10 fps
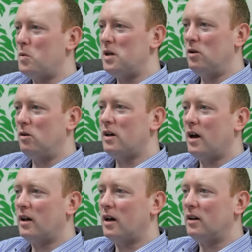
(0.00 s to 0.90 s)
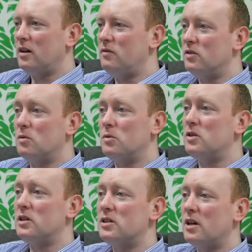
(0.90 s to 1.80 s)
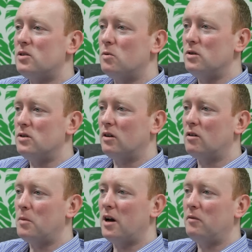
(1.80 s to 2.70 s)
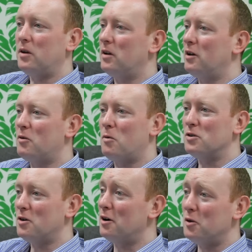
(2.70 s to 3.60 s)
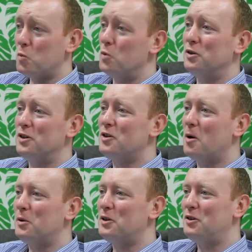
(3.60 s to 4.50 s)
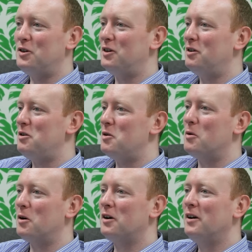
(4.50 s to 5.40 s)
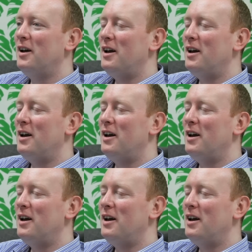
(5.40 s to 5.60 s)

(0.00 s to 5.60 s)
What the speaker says: we look at even some of the success stories that come out of it, of course, Ireland won this competition in New York